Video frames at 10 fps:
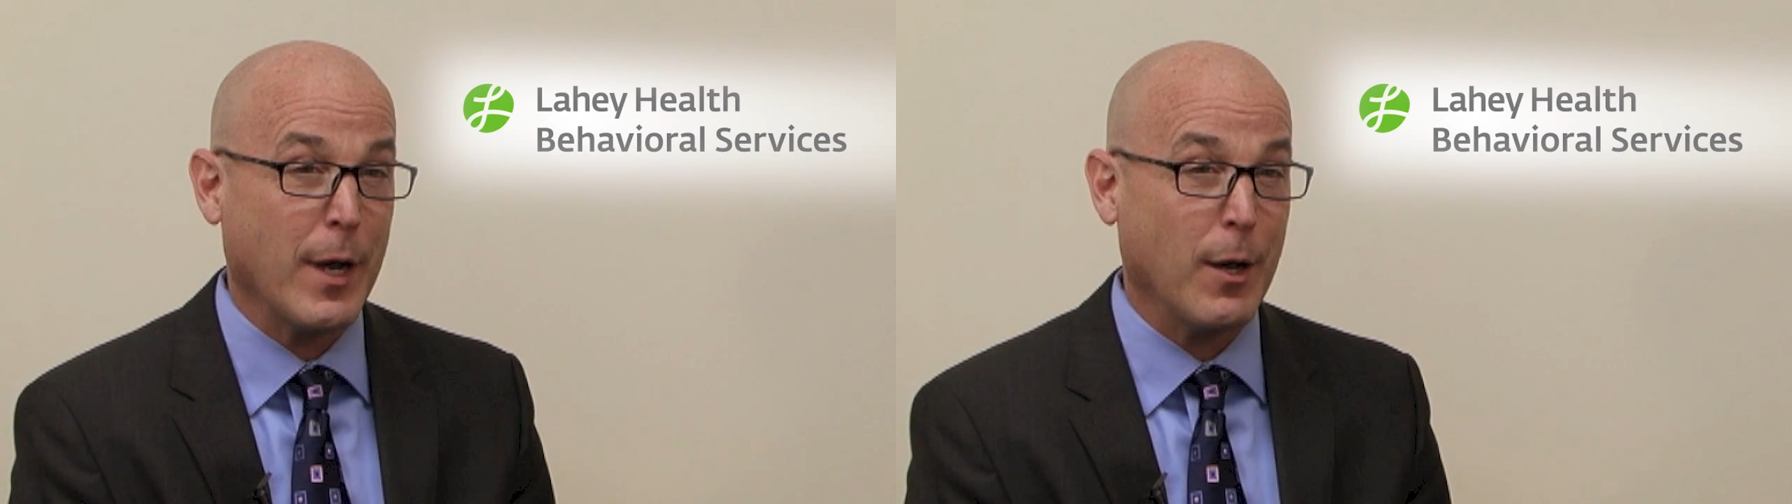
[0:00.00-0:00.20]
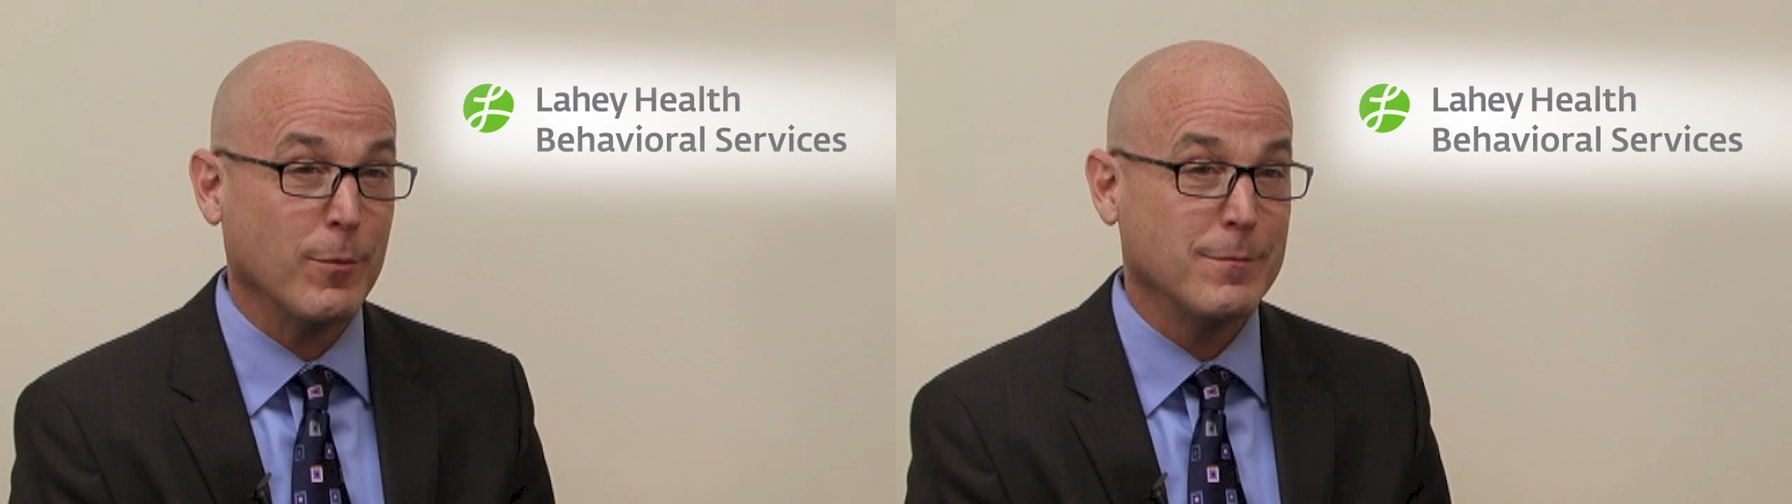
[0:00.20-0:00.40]

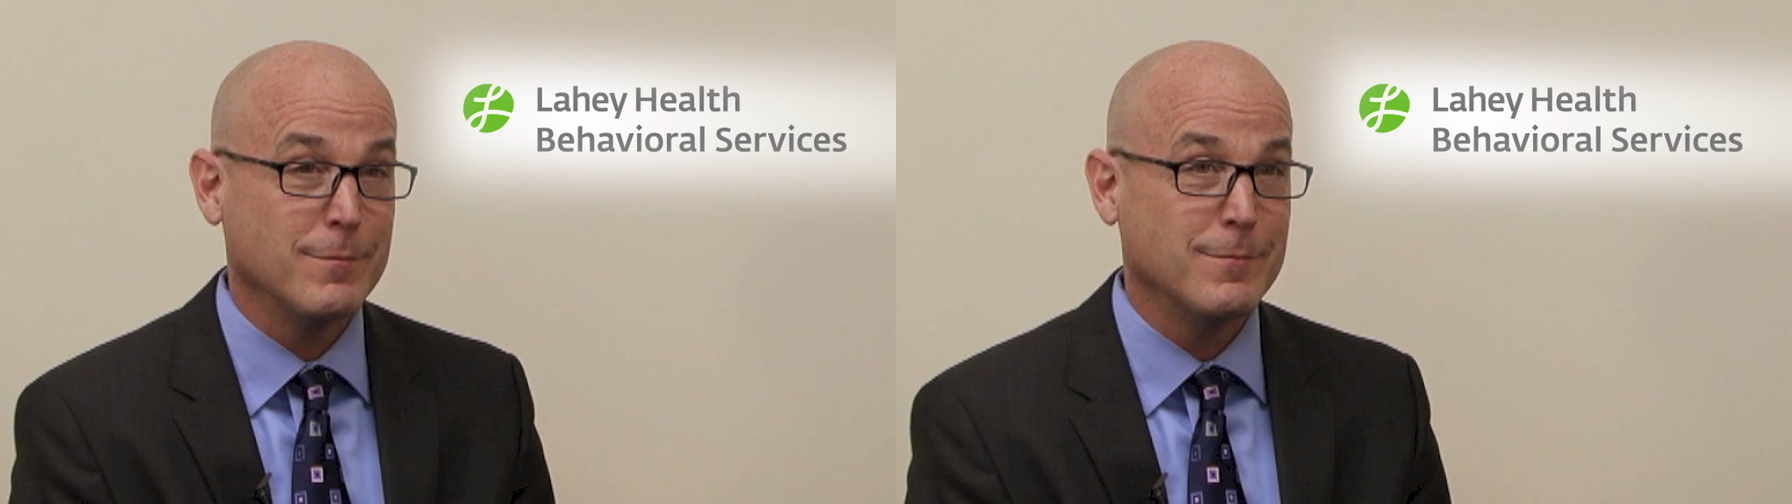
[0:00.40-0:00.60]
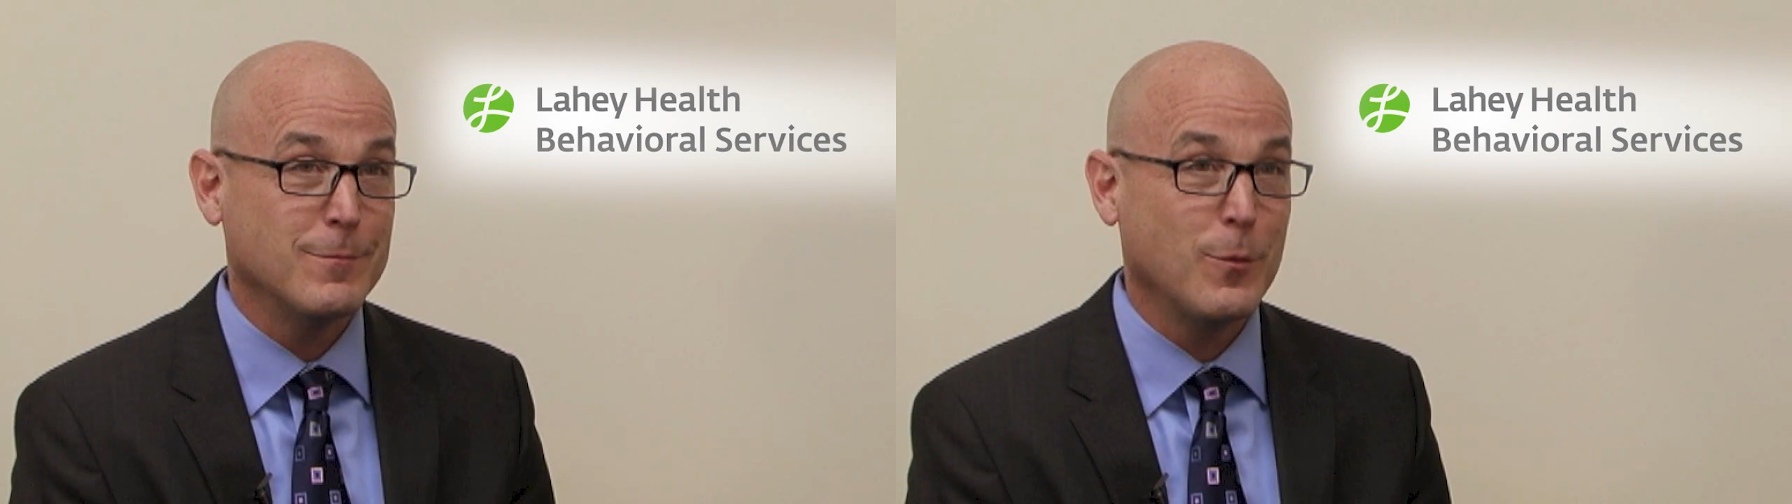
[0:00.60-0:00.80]
out
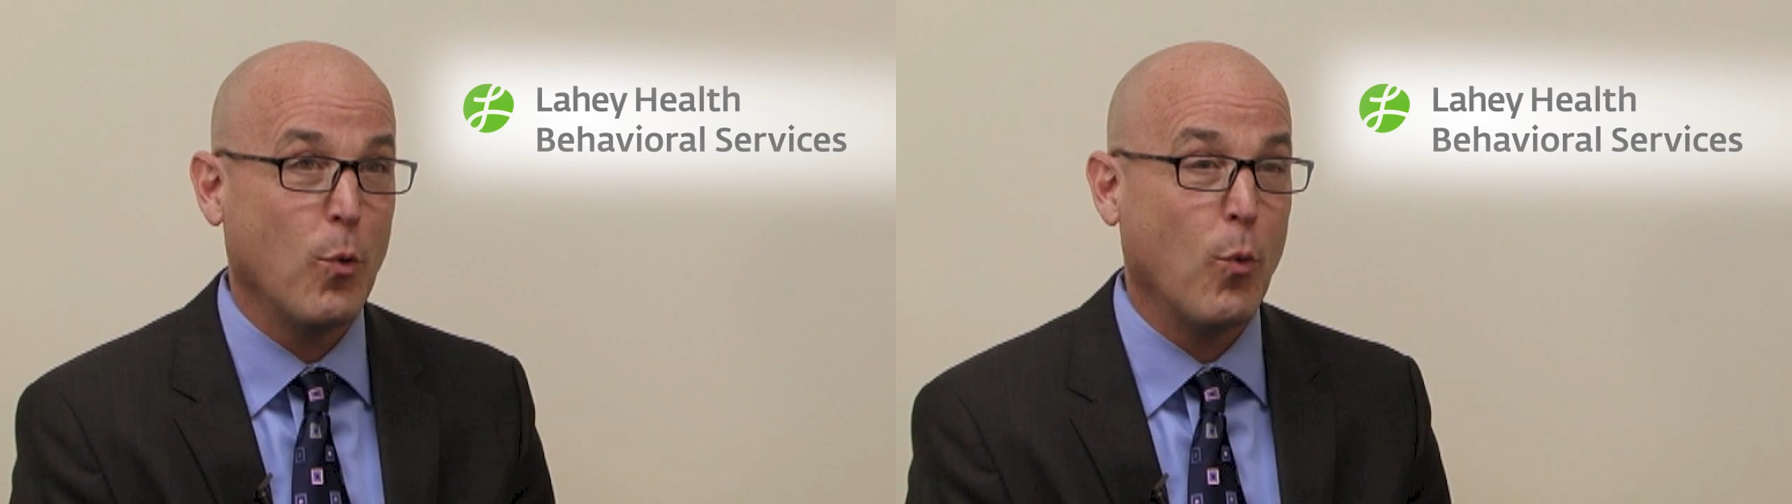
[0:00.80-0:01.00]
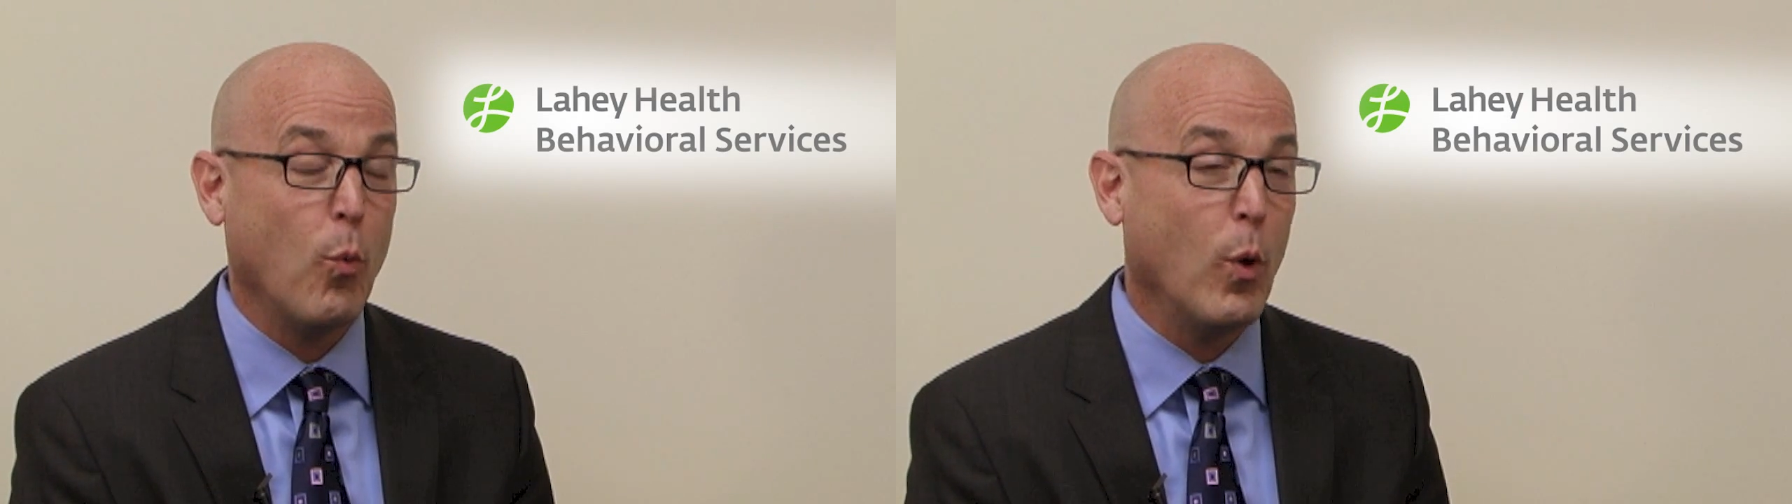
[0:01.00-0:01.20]

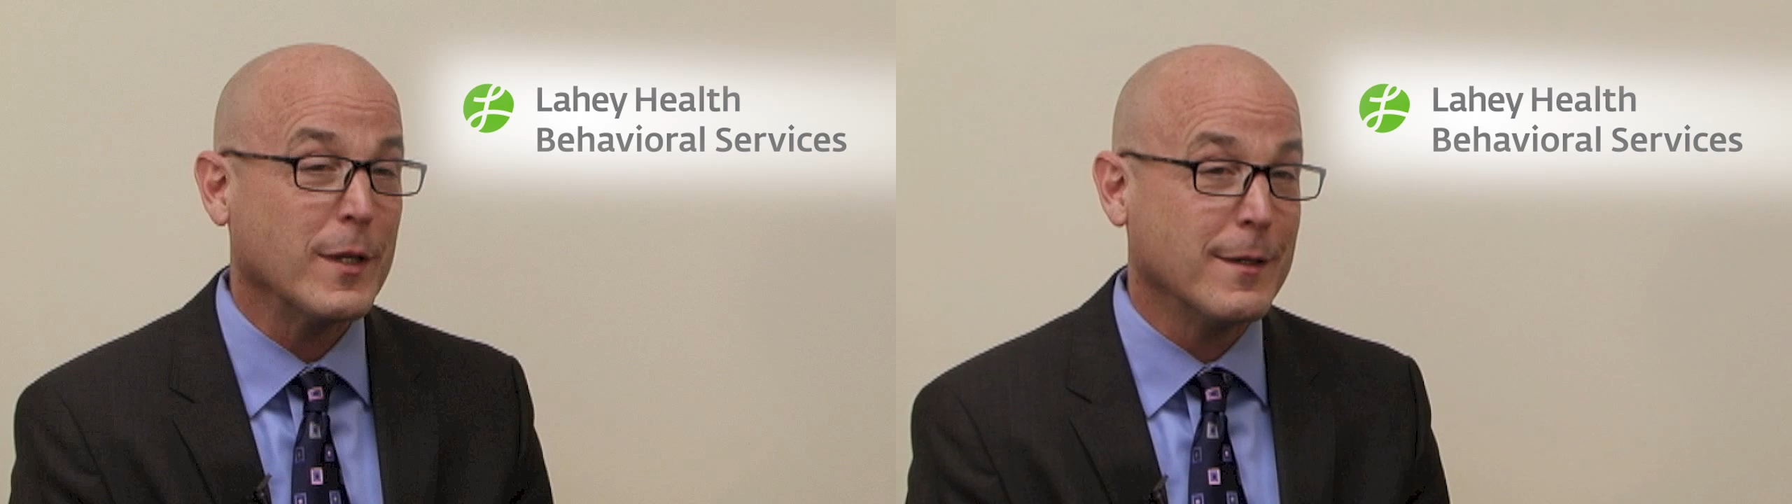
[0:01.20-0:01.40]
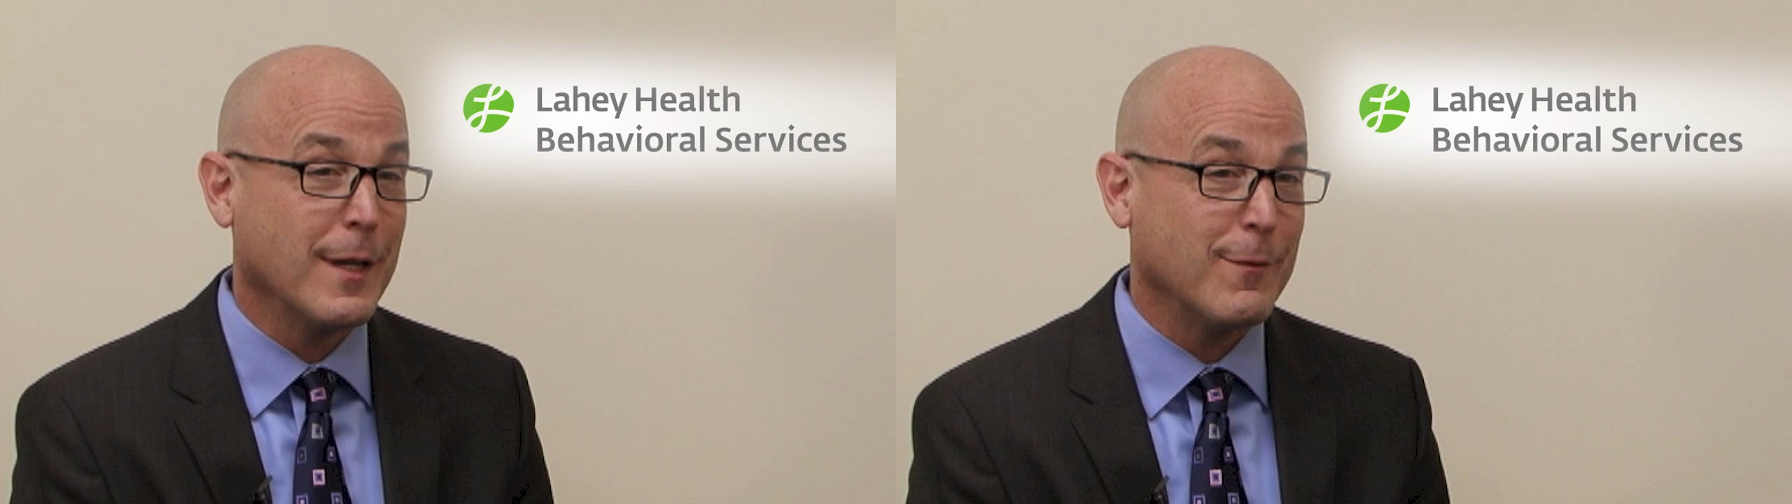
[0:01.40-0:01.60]

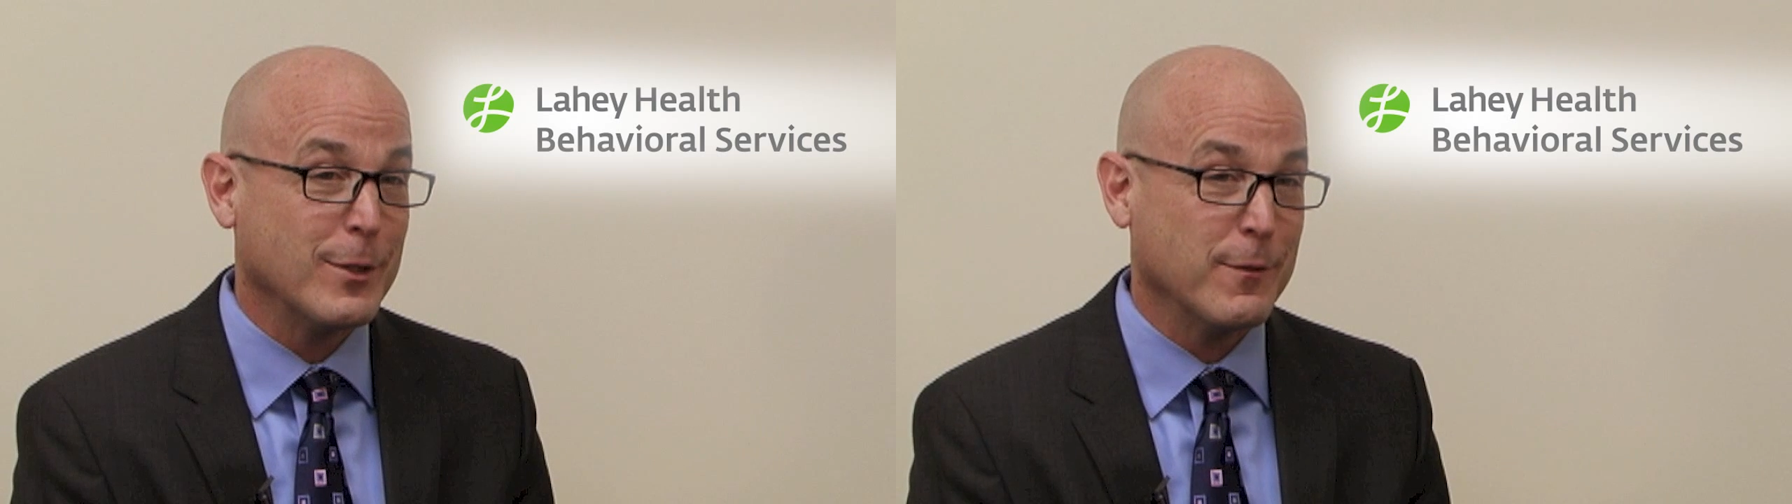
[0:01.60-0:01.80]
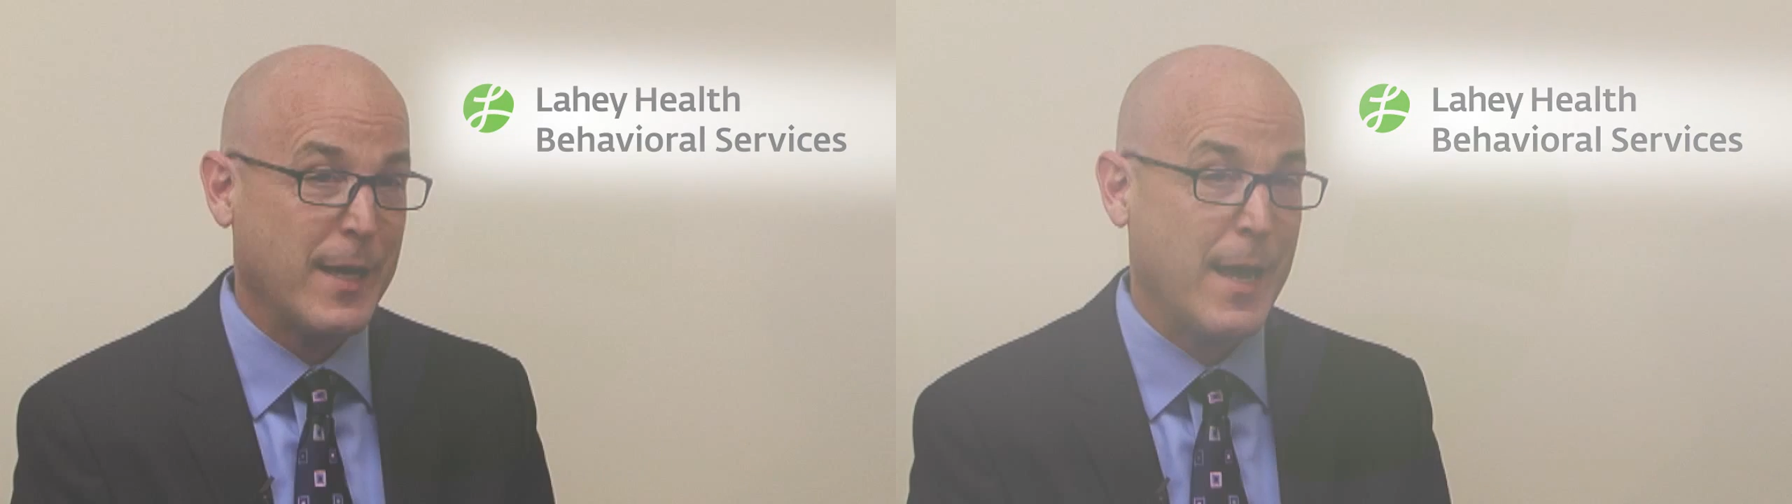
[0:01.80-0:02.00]
what level of